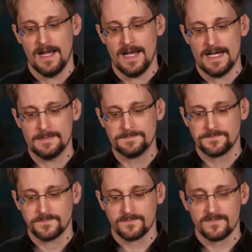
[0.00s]

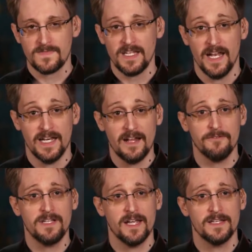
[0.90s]
And in
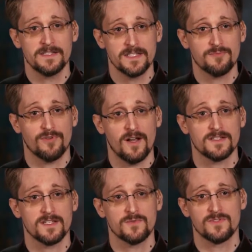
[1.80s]
every case, this
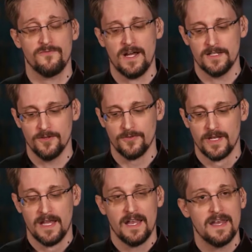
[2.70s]
process was followed.
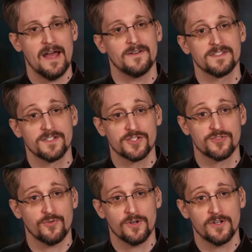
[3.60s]
Now, as an
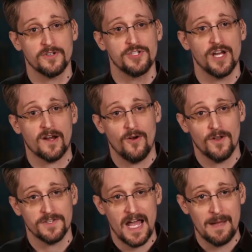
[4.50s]
extraordinary check
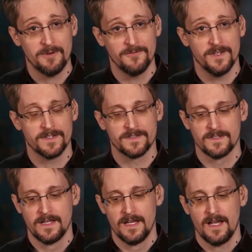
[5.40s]
on top of
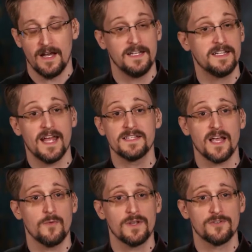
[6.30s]
this, in case
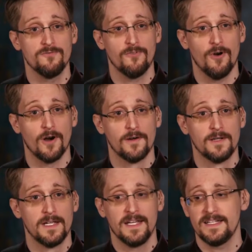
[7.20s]
I went too far,
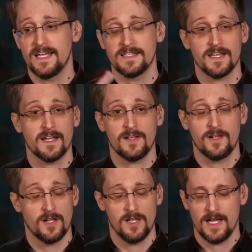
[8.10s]
in case I
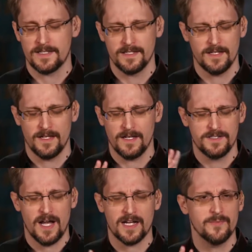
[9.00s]
collected a
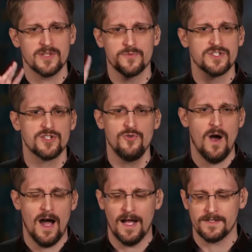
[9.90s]
document that was too
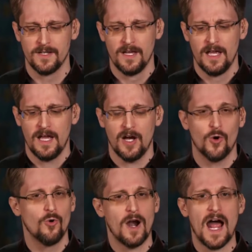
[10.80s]
hot,
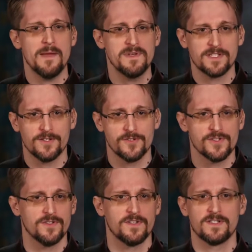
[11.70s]
or I
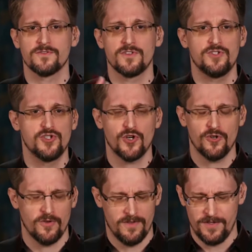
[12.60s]
misunderstood things, or the
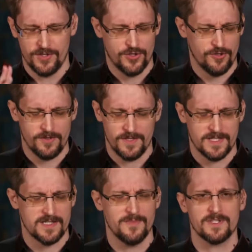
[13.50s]

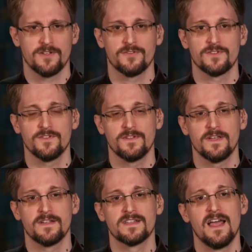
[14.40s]
journalists misunderstood
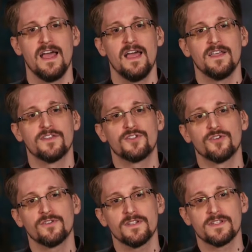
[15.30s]
things, the
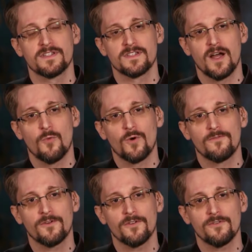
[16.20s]
journalists were
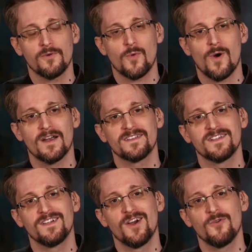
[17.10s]
further required
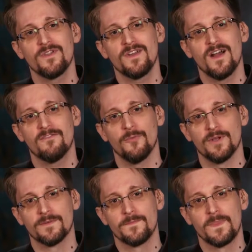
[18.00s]
to go to the
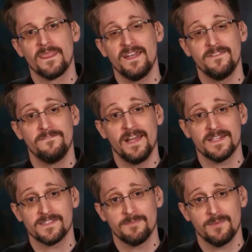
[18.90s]
government in
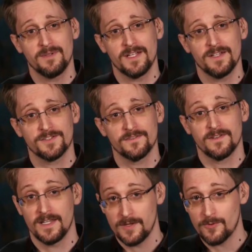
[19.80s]
advance of publication,
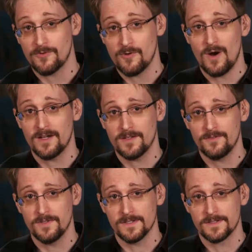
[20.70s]
and they were required to
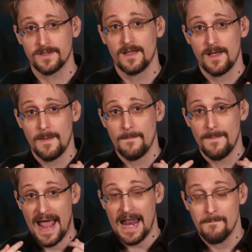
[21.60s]
do this
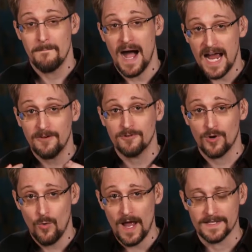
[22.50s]
at my
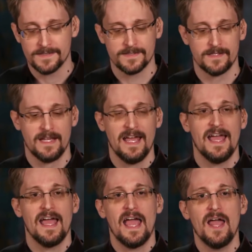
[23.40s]
request
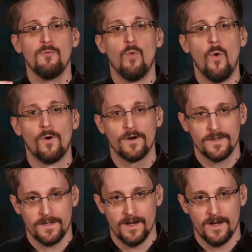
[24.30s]
and warn the